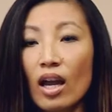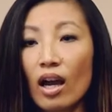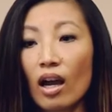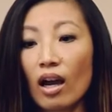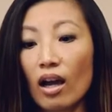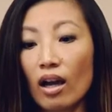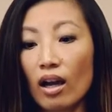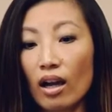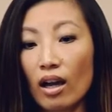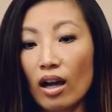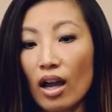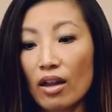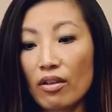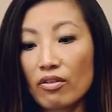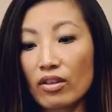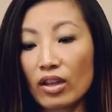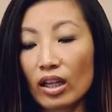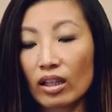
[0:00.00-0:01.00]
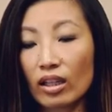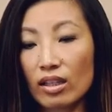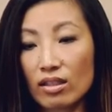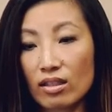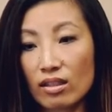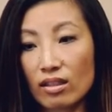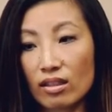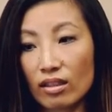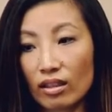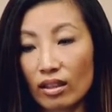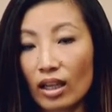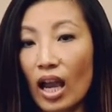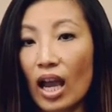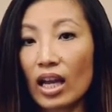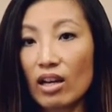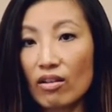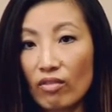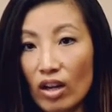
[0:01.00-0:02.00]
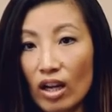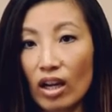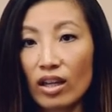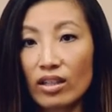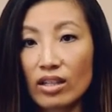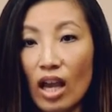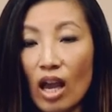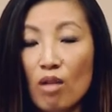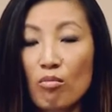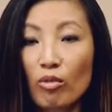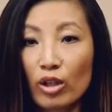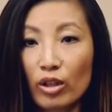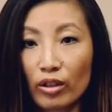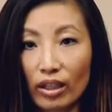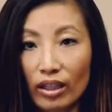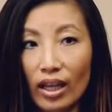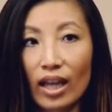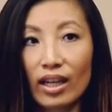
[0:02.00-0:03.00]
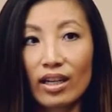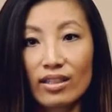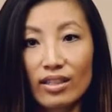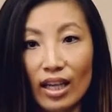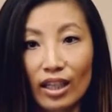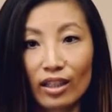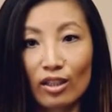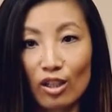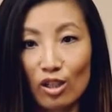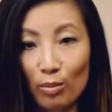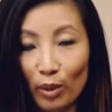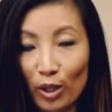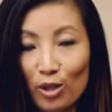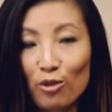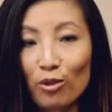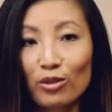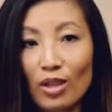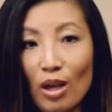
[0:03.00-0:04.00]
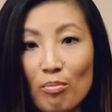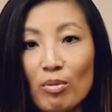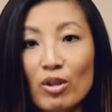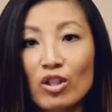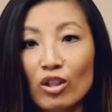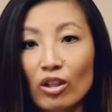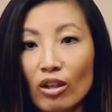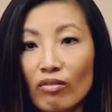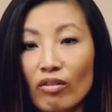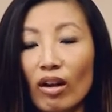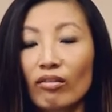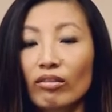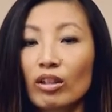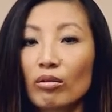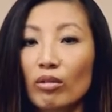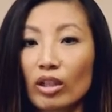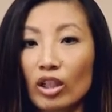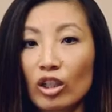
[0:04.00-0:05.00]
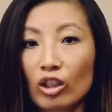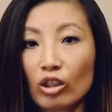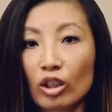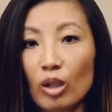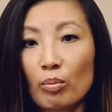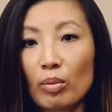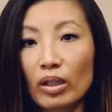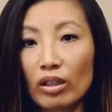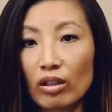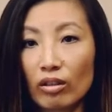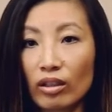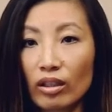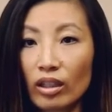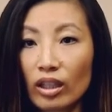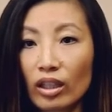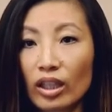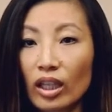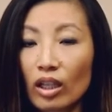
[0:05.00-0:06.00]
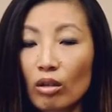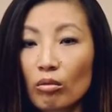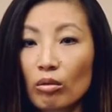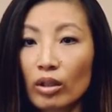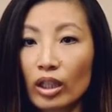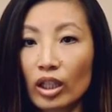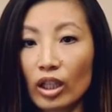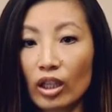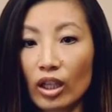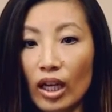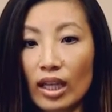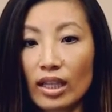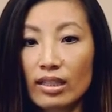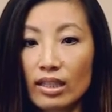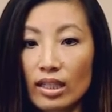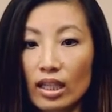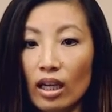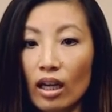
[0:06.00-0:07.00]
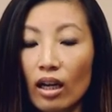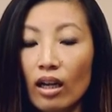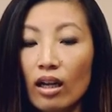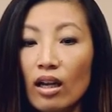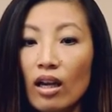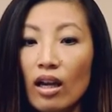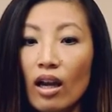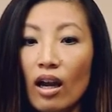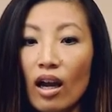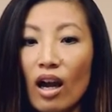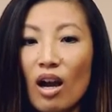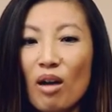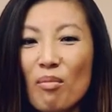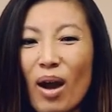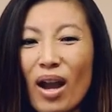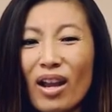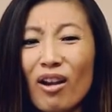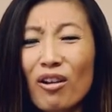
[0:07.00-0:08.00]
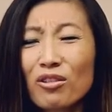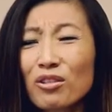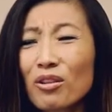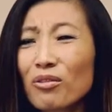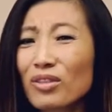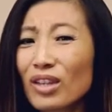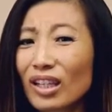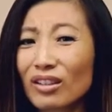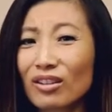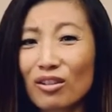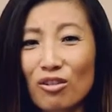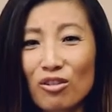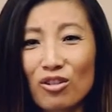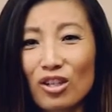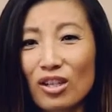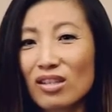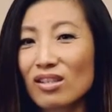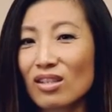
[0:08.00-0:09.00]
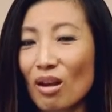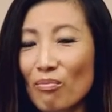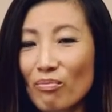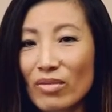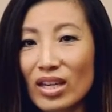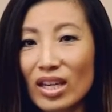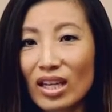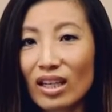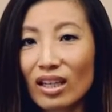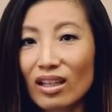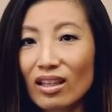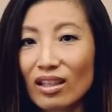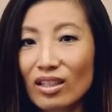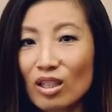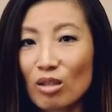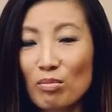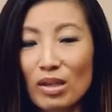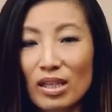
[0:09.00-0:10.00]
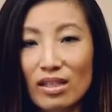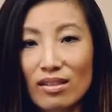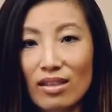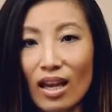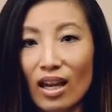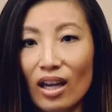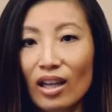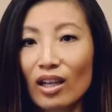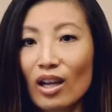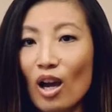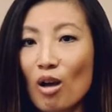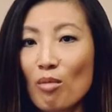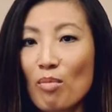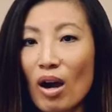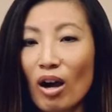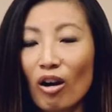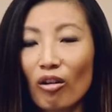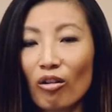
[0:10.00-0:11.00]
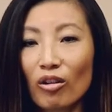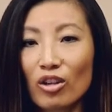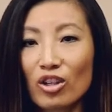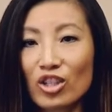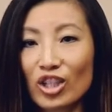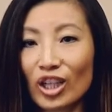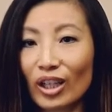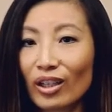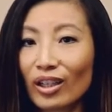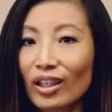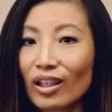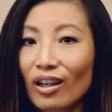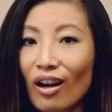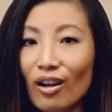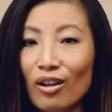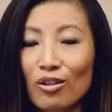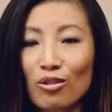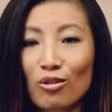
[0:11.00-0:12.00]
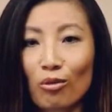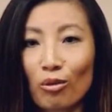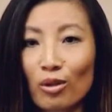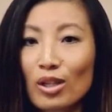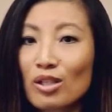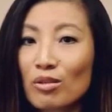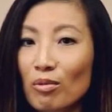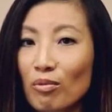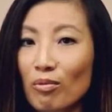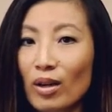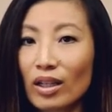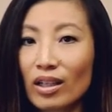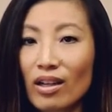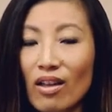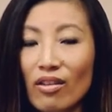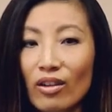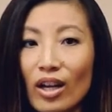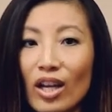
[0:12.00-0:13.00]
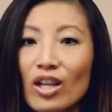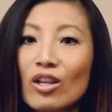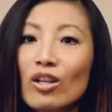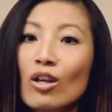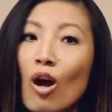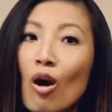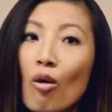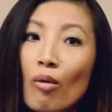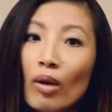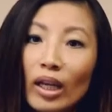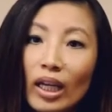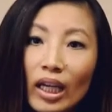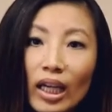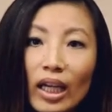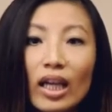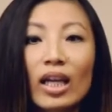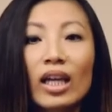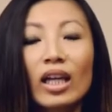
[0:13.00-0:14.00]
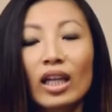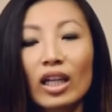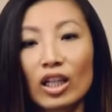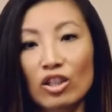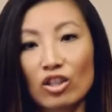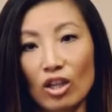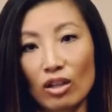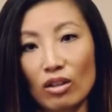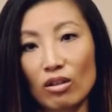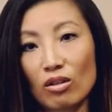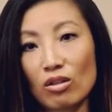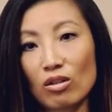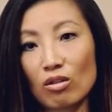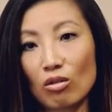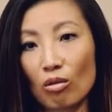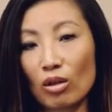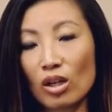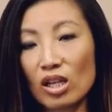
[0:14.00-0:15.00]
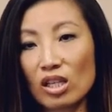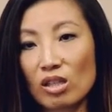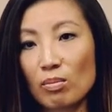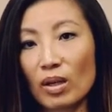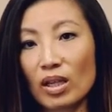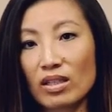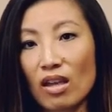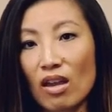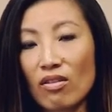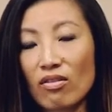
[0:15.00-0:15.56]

I think it's kind of a time where you can kind of take the spiritual temperature of everyone in your group, and you get a really good idea. I also think there's just something to be said about sharing our stories with one another and knowing each other's stories, because I